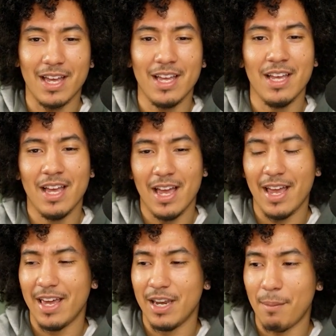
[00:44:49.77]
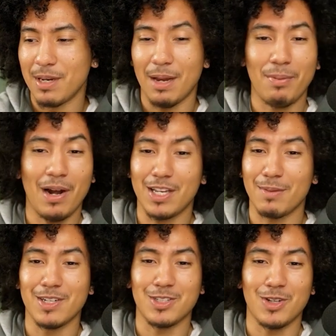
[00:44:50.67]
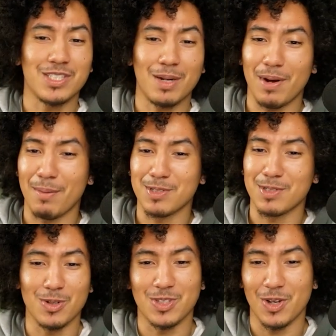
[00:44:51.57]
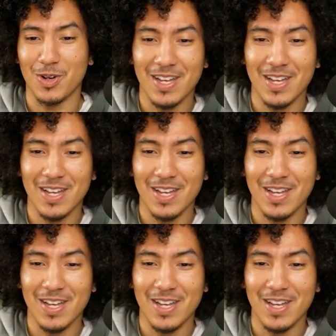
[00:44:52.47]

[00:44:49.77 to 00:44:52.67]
that, and I mean that probably could have been its own separate episode. So